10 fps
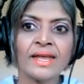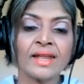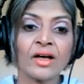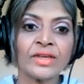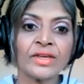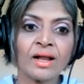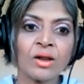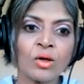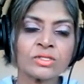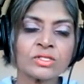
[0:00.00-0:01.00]
Now, there are
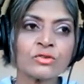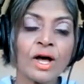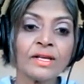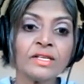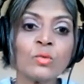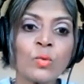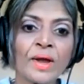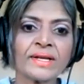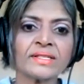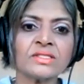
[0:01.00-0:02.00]
lots of
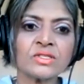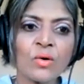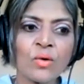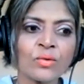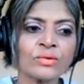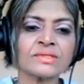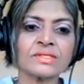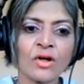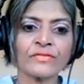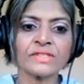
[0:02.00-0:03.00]
unawakened
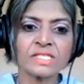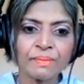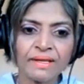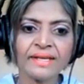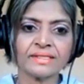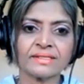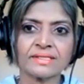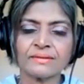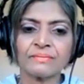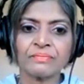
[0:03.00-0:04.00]
souls on this planet